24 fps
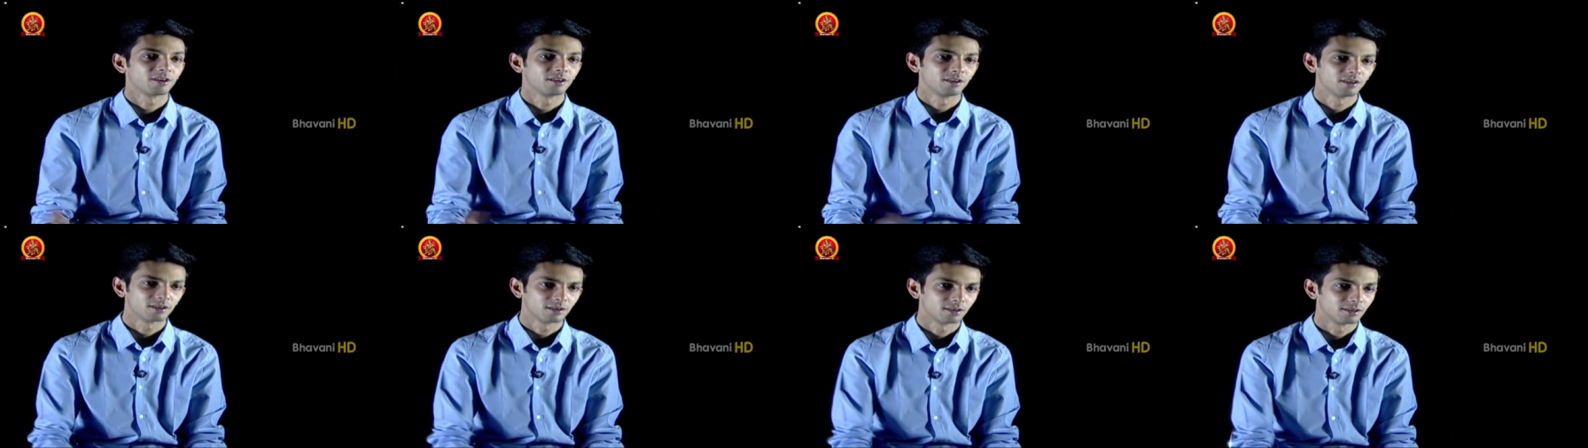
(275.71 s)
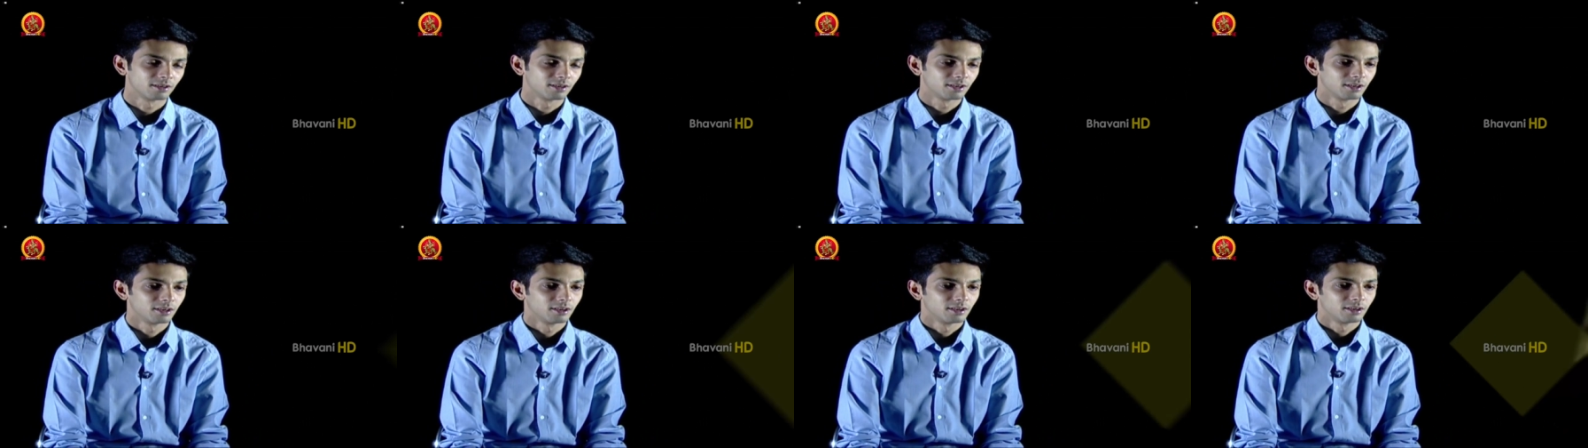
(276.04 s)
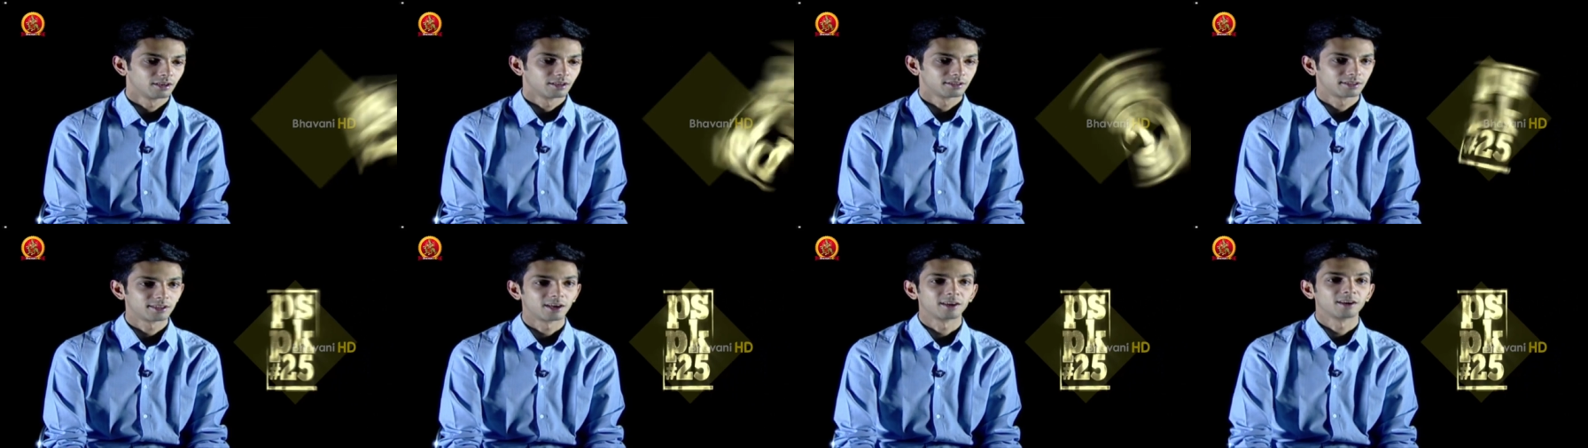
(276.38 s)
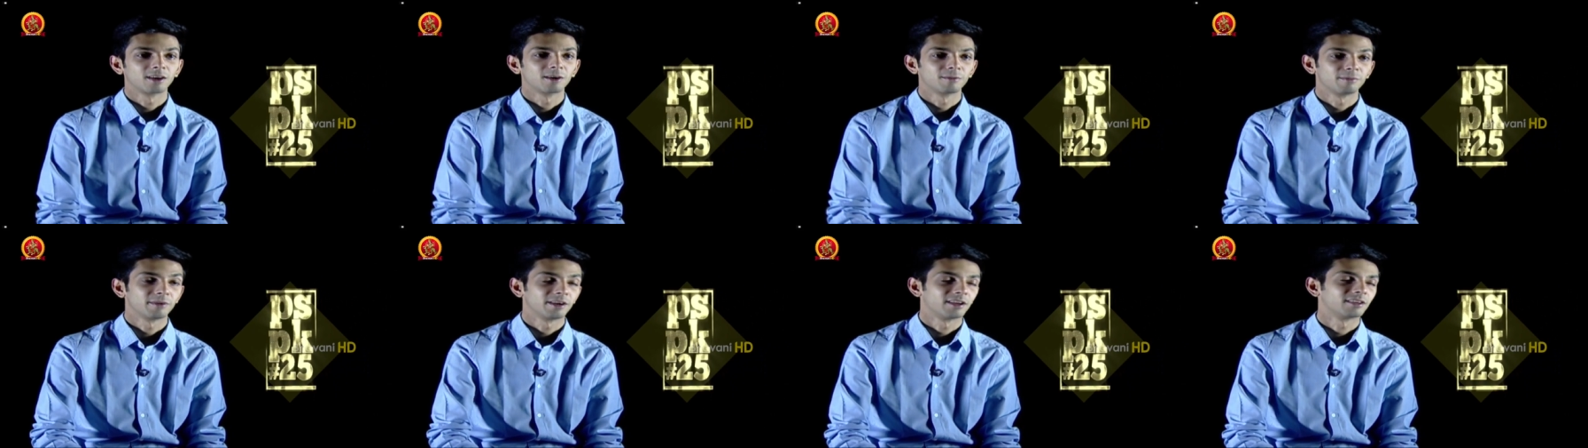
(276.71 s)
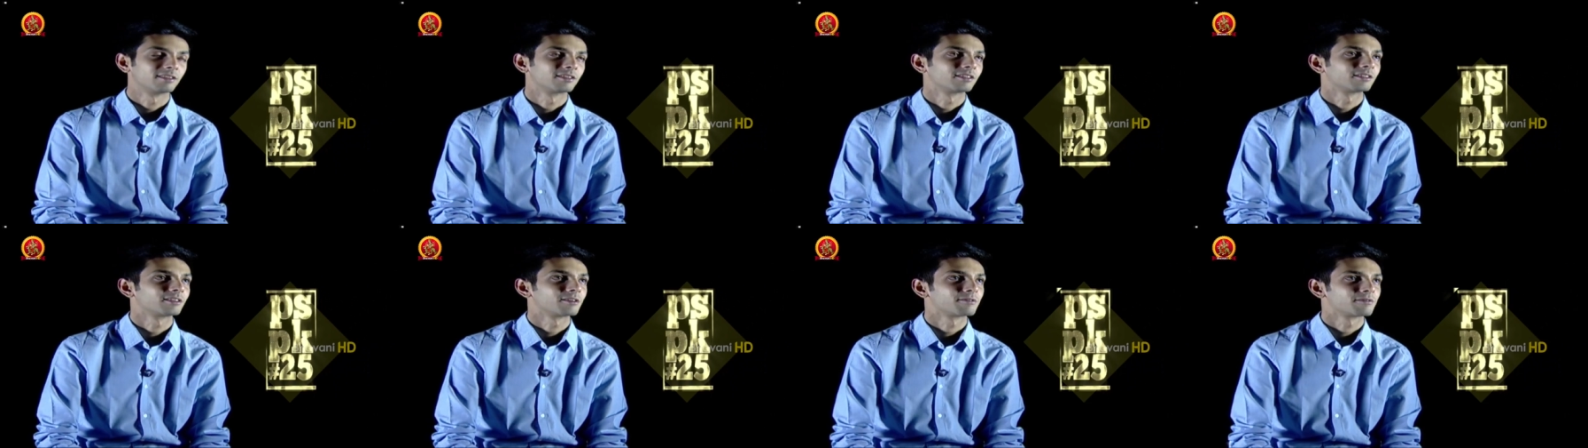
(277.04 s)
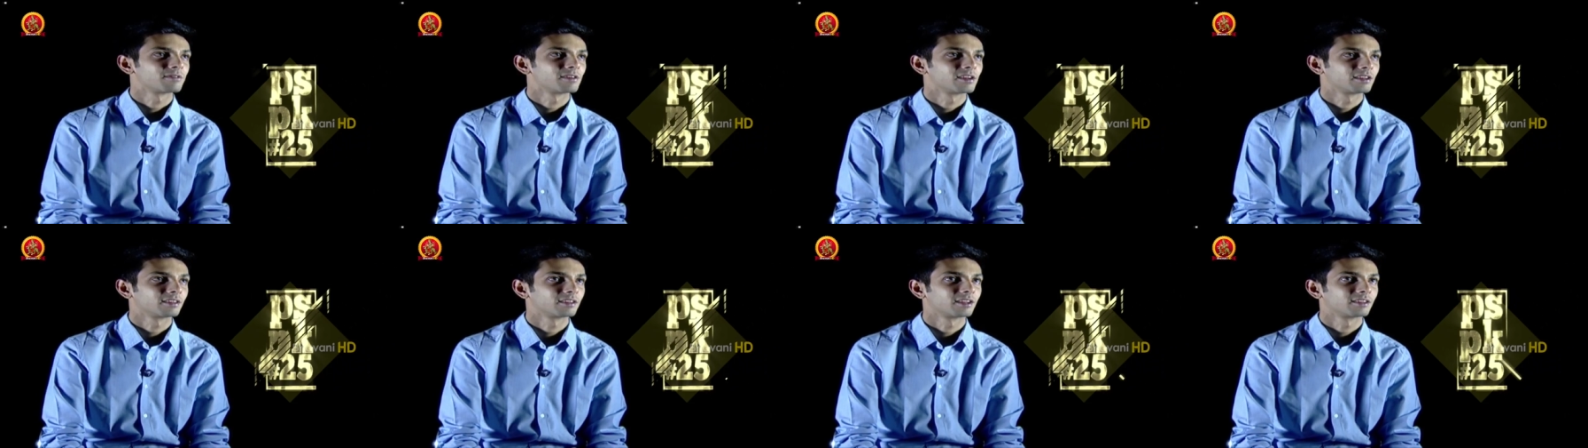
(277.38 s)
here, Tangame and
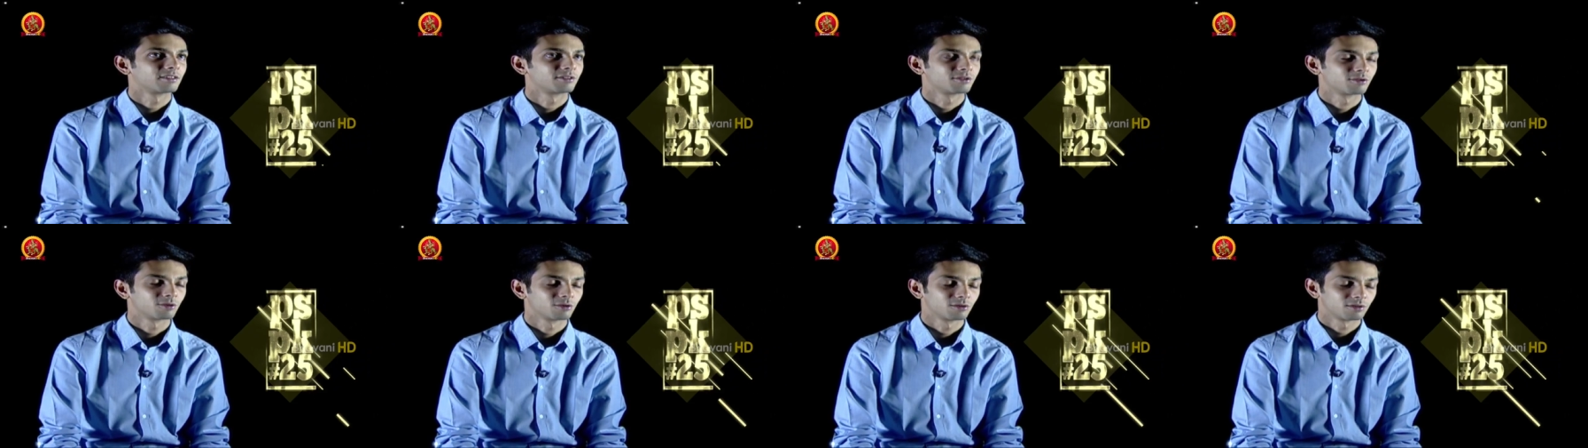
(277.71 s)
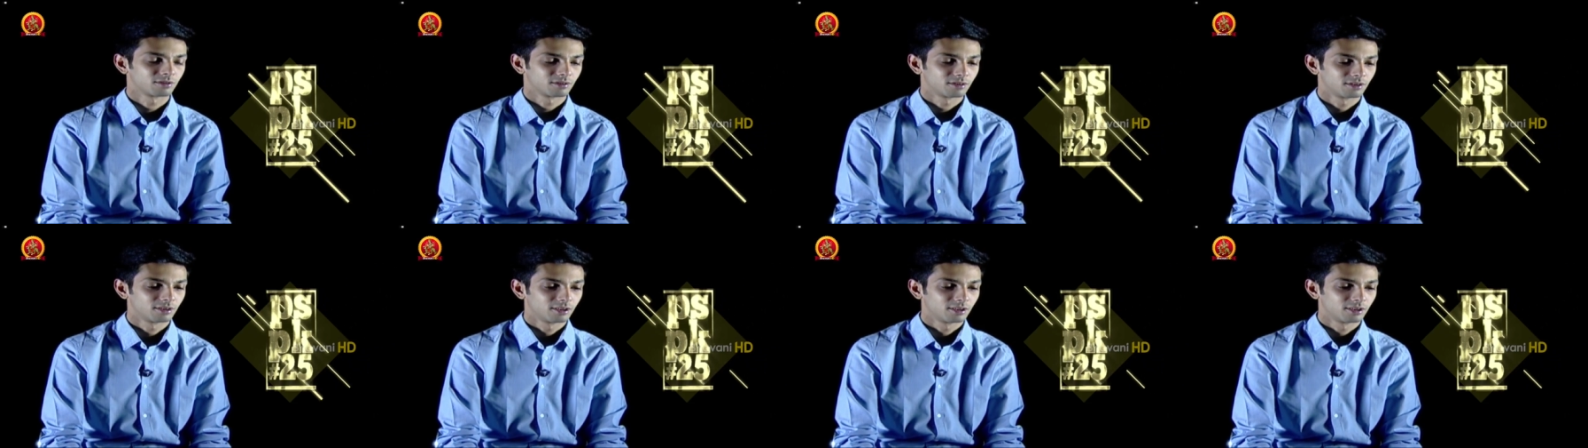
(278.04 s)
stuff like that. So